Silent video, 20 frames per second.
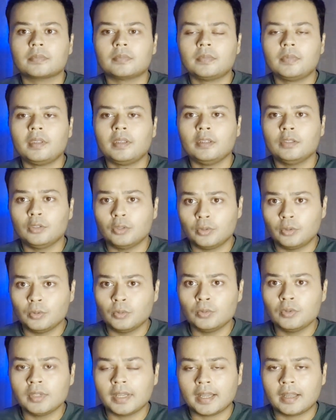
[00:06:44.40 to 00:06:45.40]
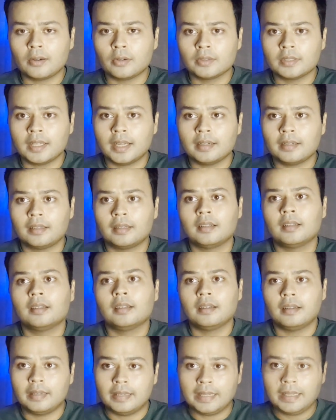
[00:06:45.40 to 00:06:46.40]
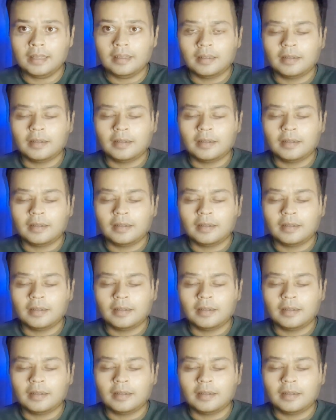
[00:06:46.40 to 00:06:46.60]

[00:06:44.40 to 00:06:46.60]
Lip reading: So do check out that link.